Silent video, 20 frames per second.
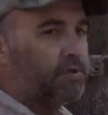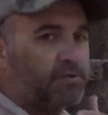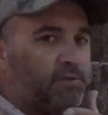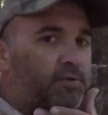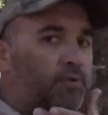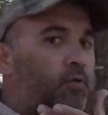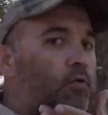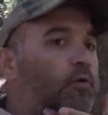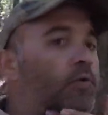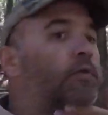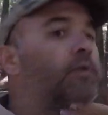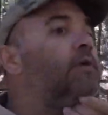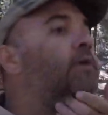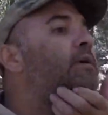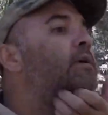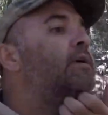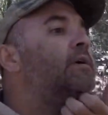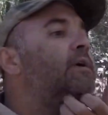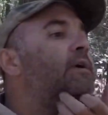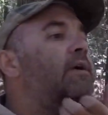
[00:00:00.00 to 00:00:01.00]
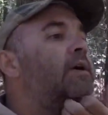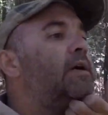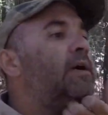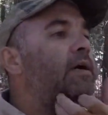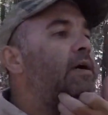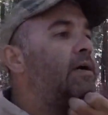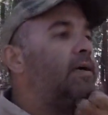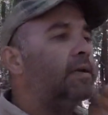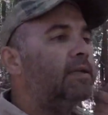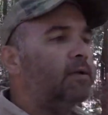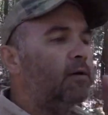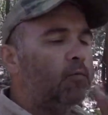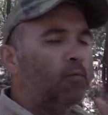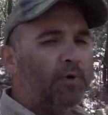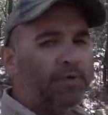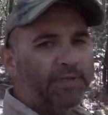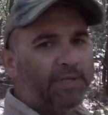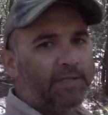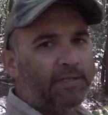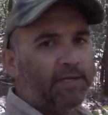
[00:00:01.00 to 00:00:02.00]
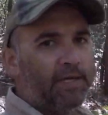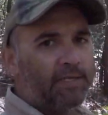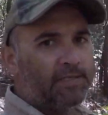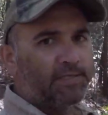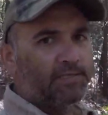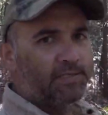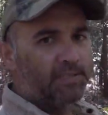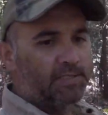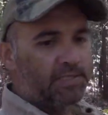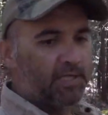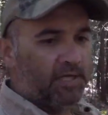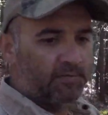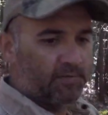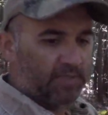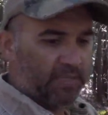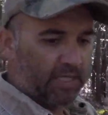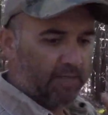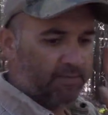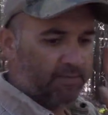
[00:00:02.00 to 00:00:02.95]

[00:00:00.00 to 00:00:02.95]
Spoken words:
to north. And what that does, it just helps keeps